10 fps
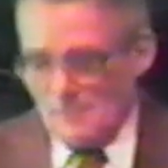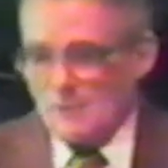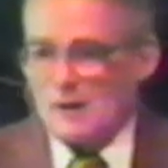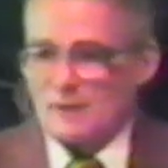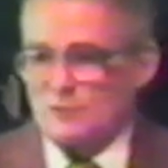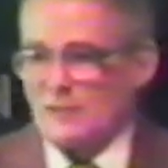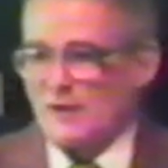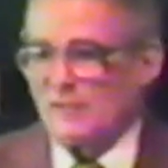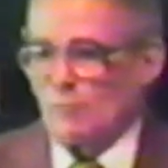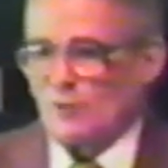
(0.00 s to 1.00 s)
God
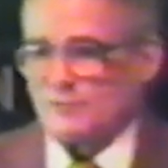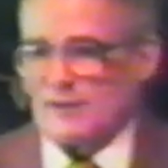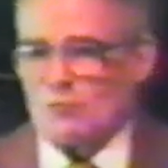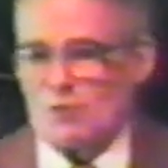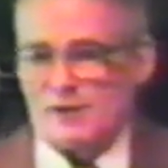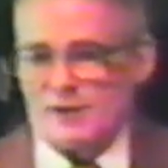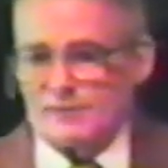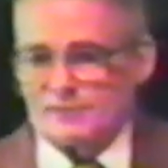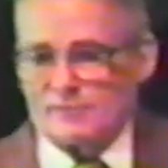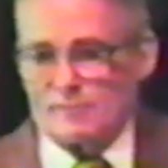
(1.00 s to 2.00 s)
said here there wasn't any
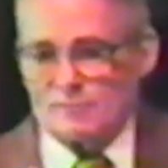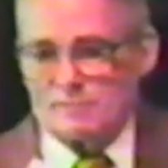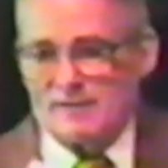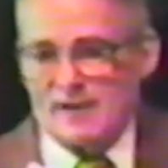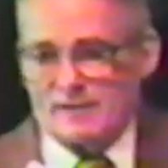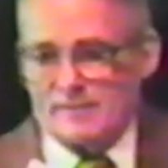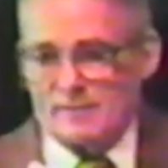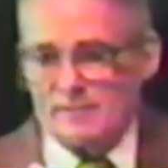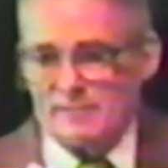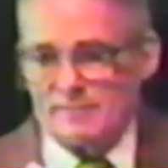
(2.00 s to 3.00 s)
rain until there was a man on
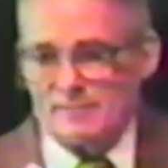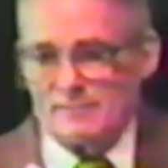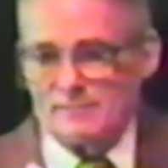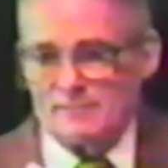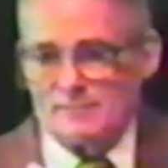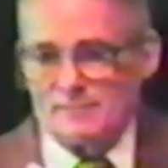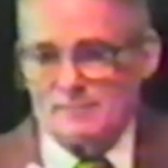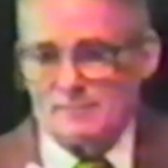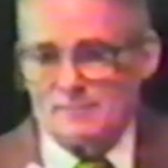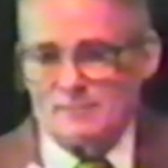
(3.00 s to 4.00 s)
the earth.
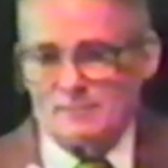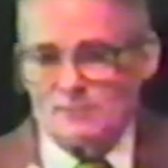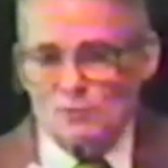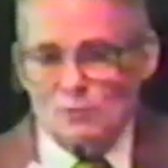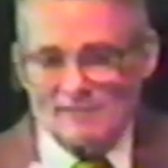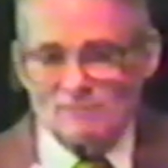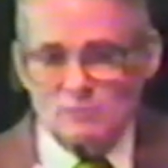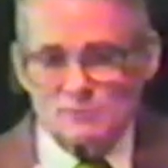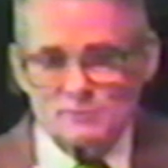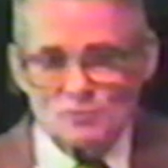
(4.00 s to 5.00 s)
You know
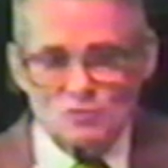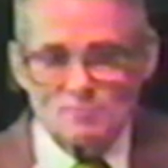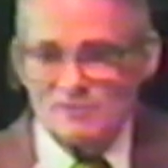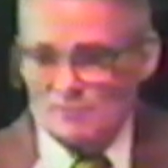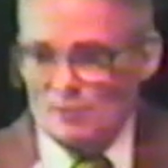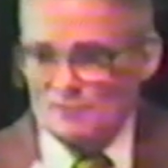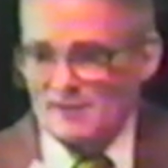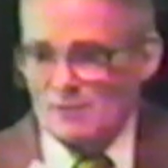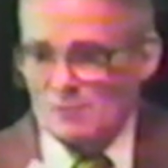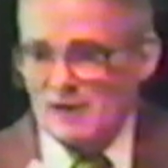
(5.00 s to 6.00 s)
evolutionists who believe there
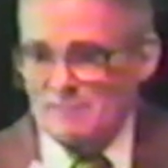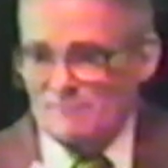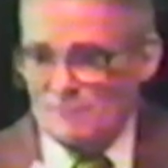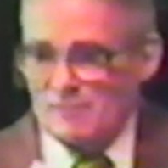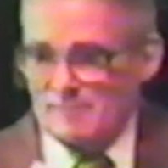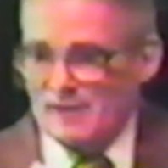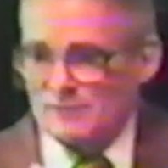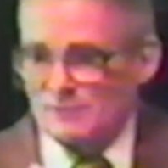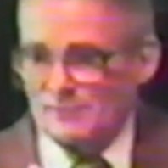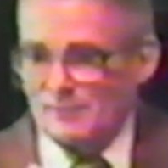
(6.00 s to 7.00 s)
wasn't any rain before the
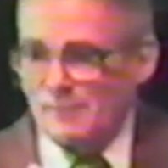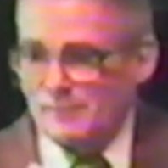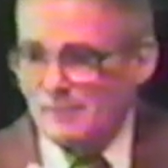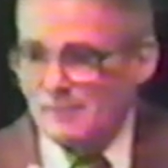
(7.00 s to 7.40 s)
man showed up?